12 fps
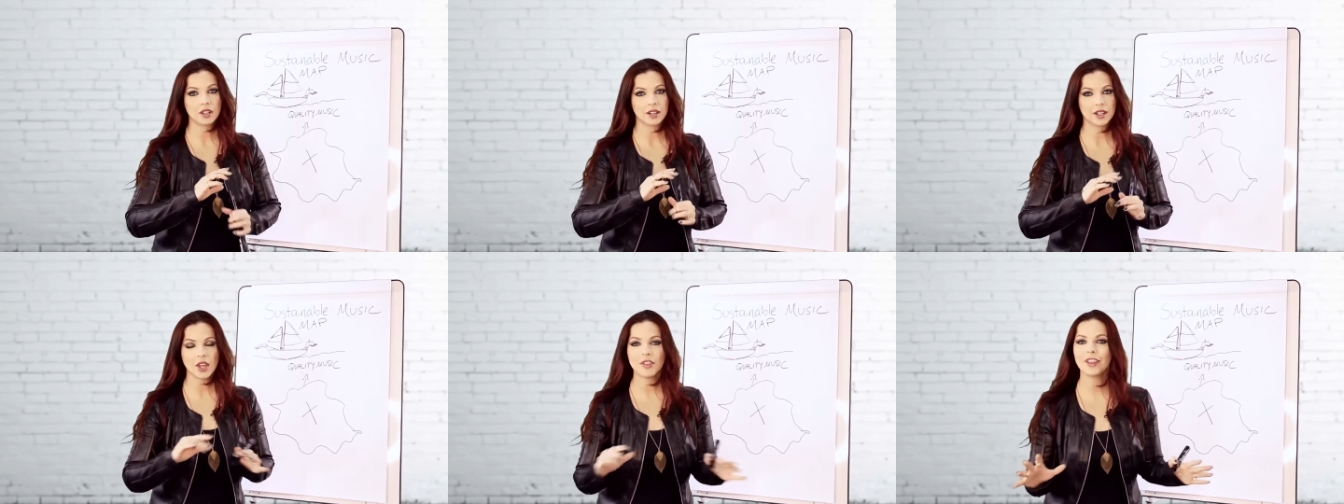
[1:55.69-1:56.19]

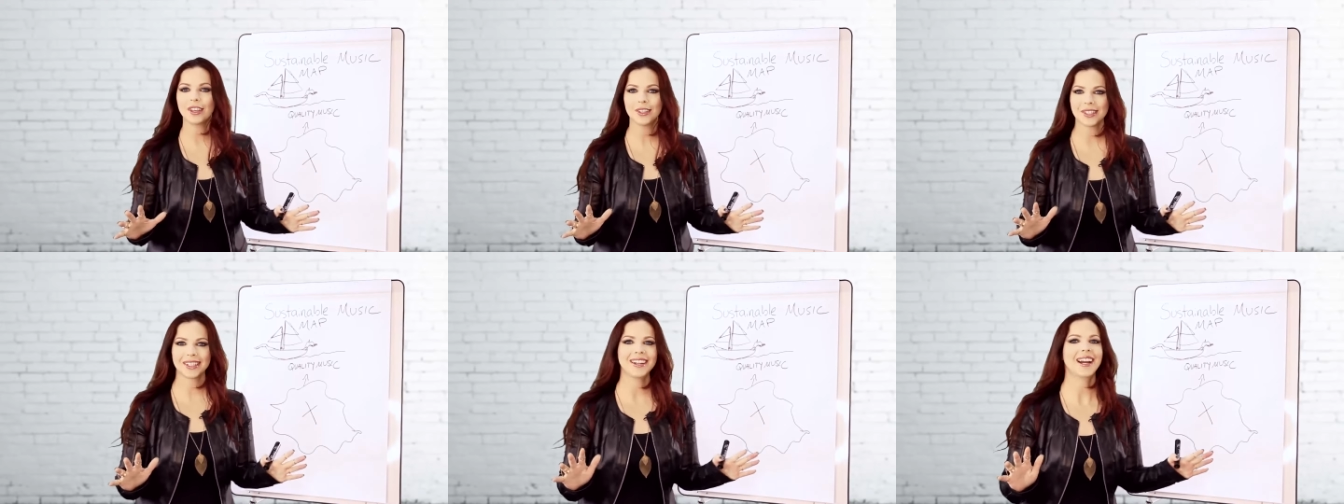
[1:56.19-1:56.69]
Nothing
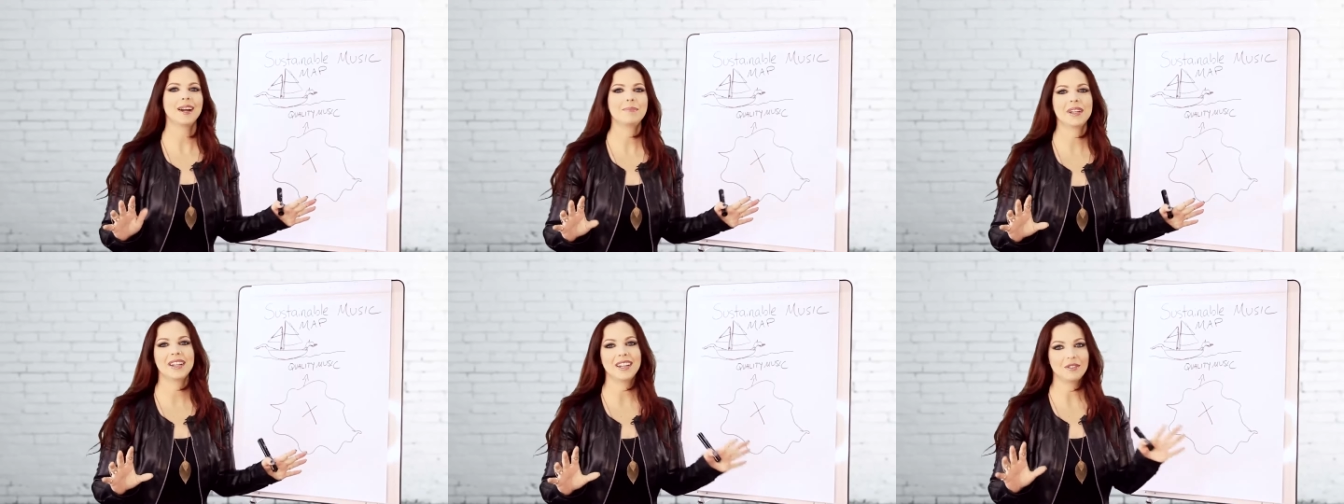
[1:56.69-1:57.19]
else can
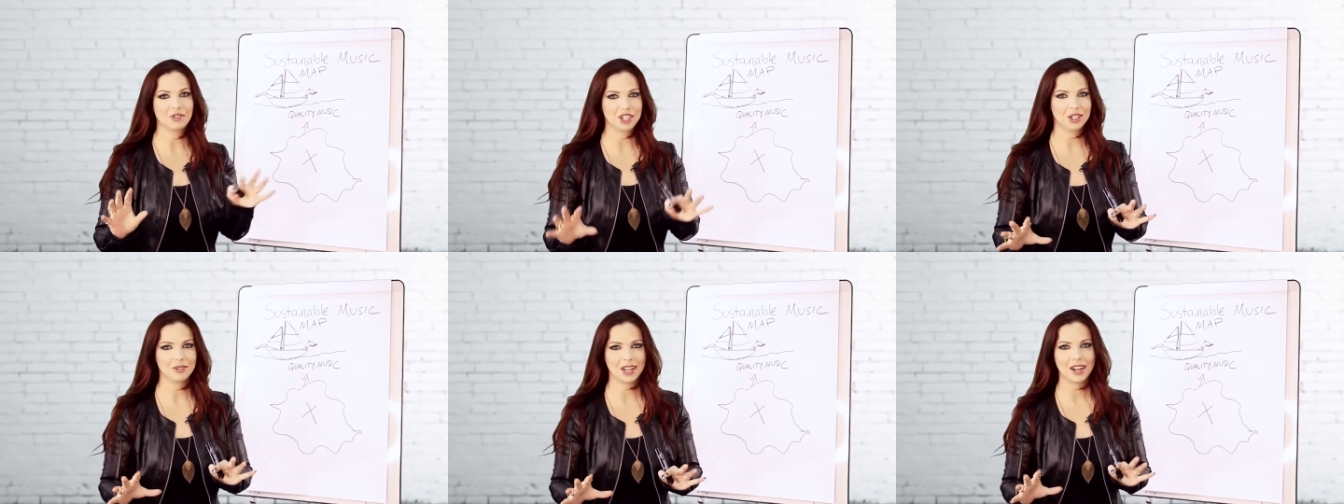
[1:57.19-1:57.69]
happen if we
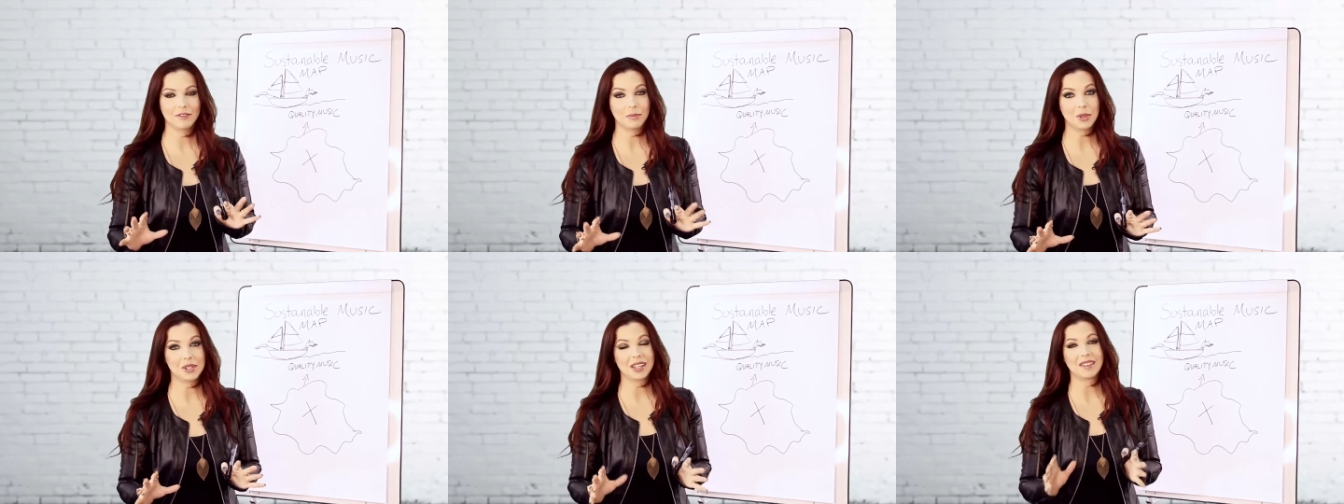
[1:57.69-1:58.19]
don't have
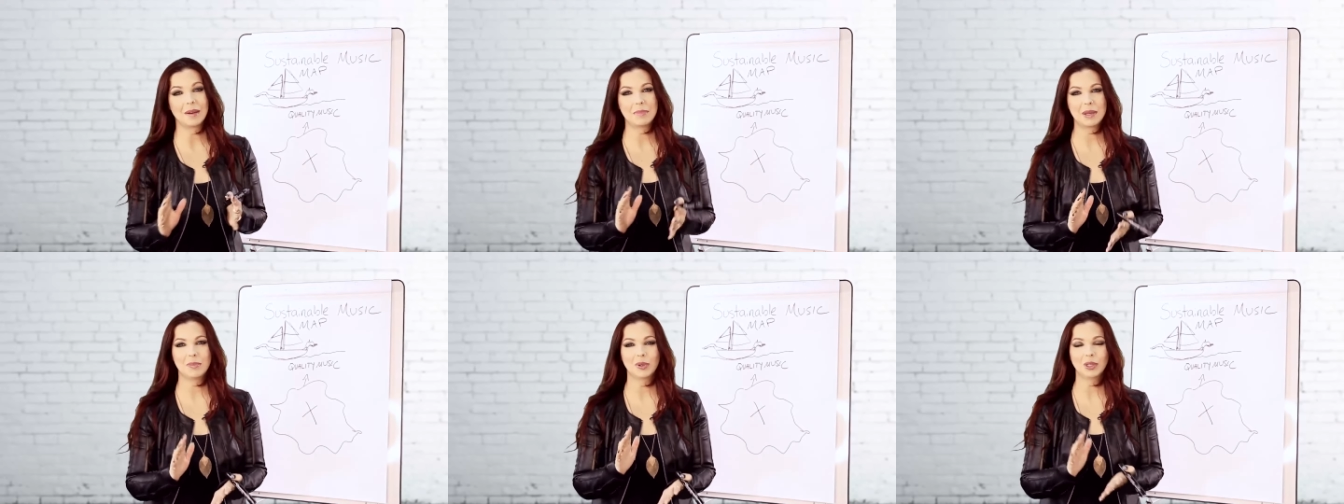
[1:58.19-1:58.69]
music that
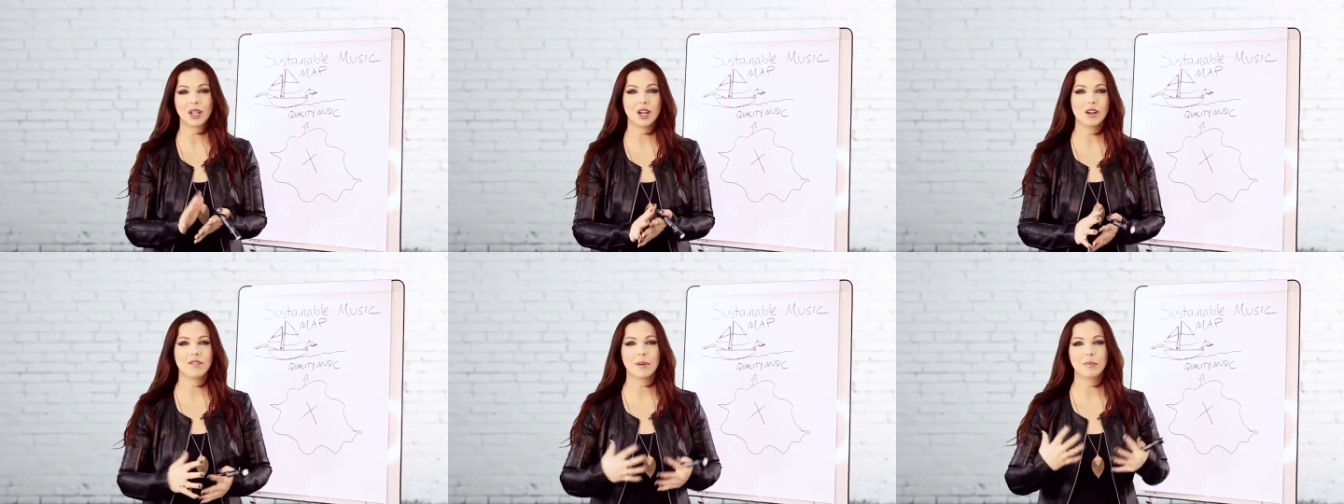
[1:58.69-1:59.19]
people
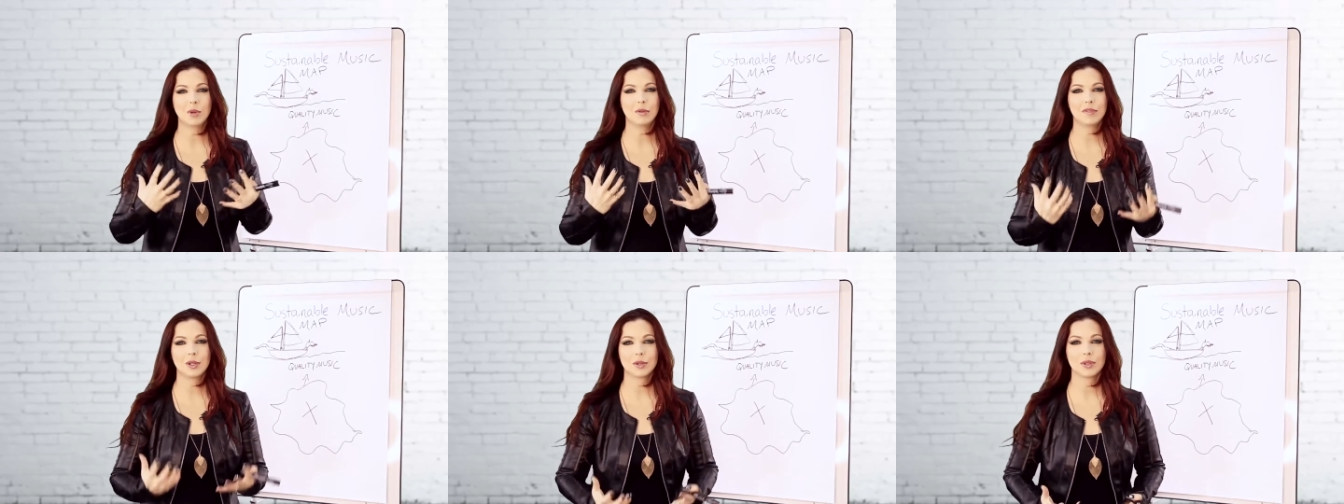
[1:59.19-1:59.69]
love, that
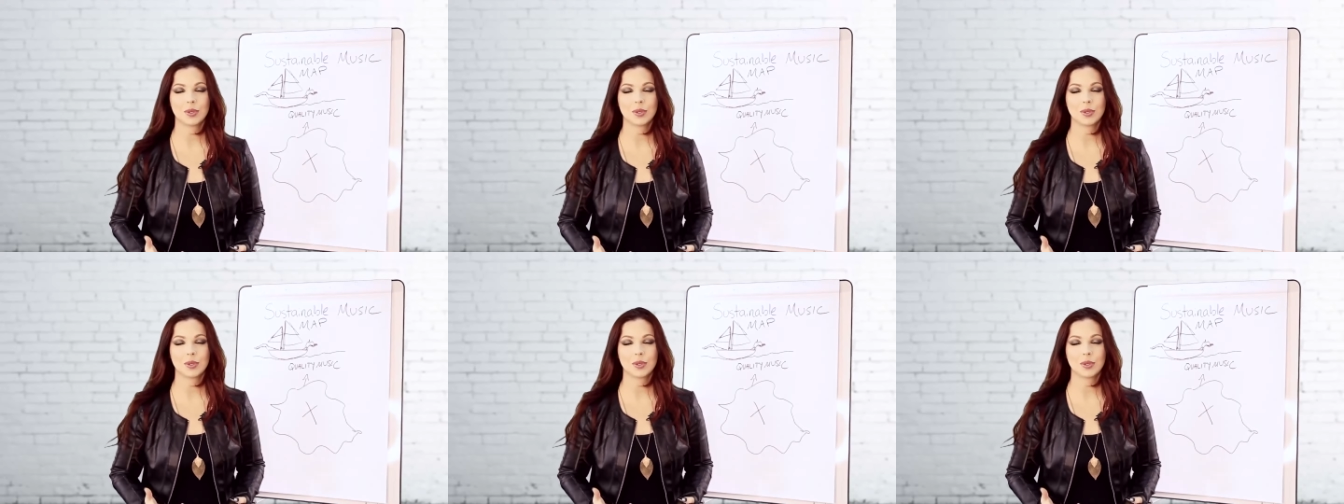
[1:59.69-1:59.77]
moves their